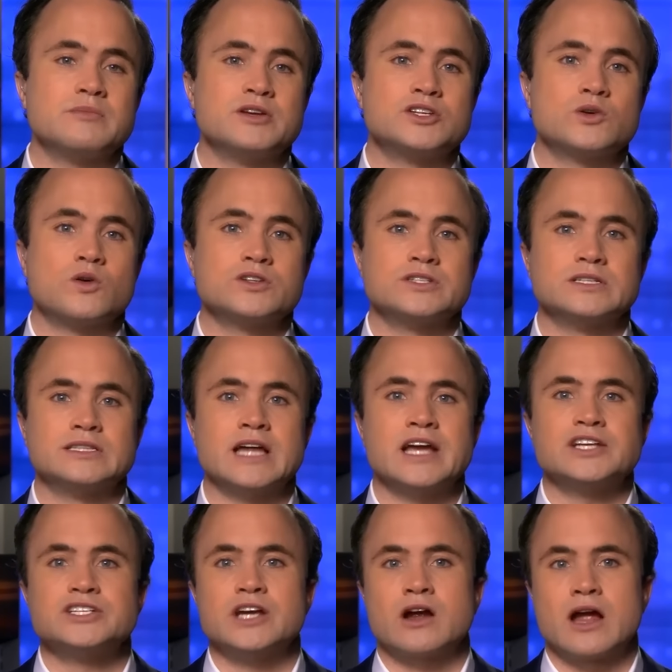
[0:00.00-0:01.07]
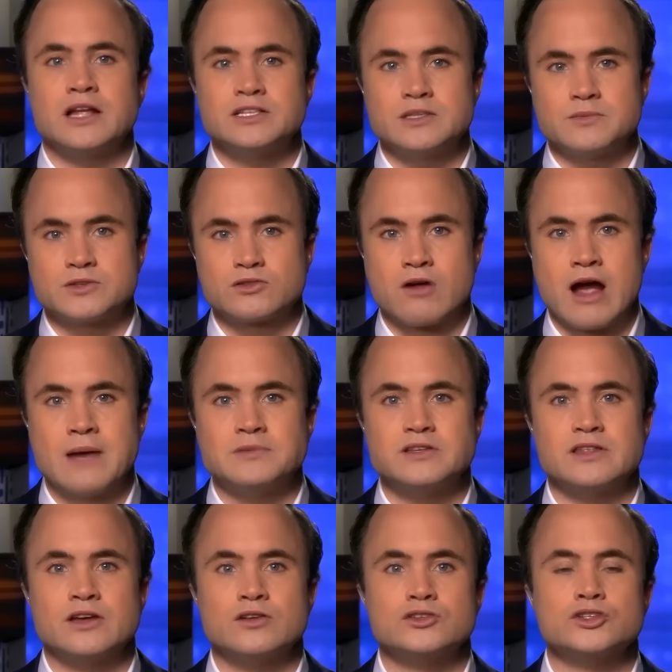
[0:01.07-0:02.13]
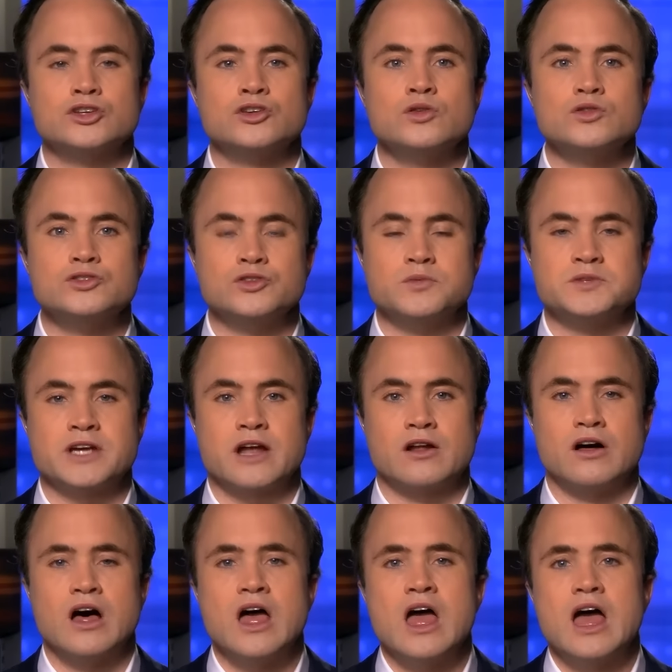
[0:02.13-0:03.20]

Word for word: Be sure to like, share, and subscribe to The Hill's YouTube channel.